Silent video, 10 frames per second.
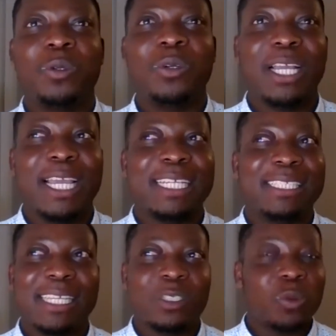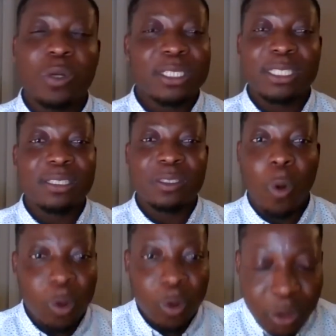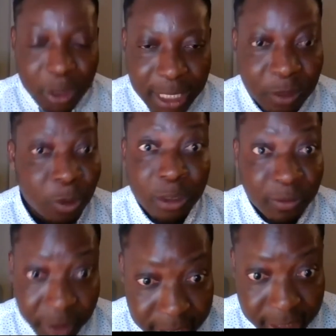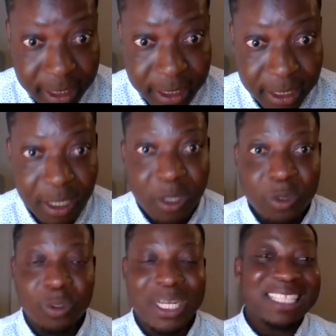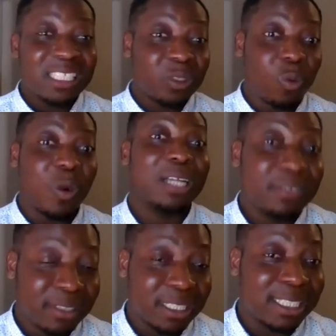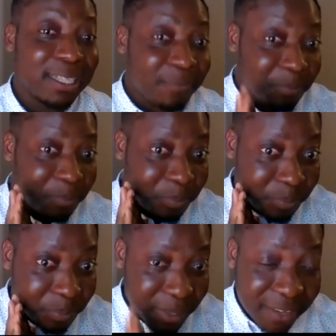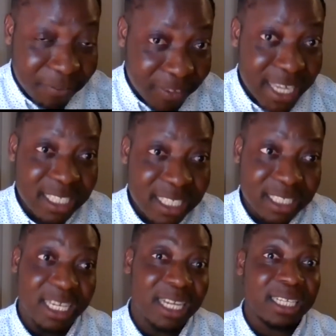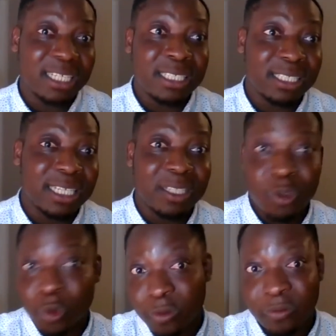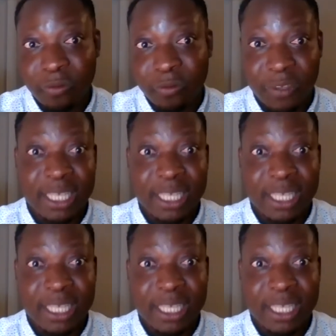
it wasn't cold, it was freezing. So that is one thing. The first challenge that you face,